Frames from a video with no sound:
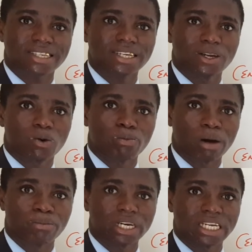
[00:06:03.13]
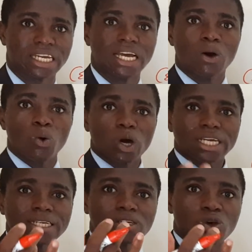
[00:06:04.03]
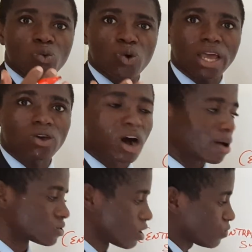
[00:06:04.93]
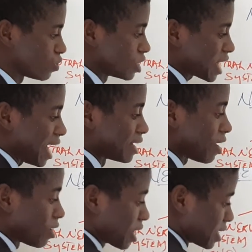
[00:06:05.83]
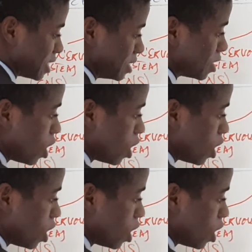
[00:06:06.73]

in the human body. In the way you absorb food and other things.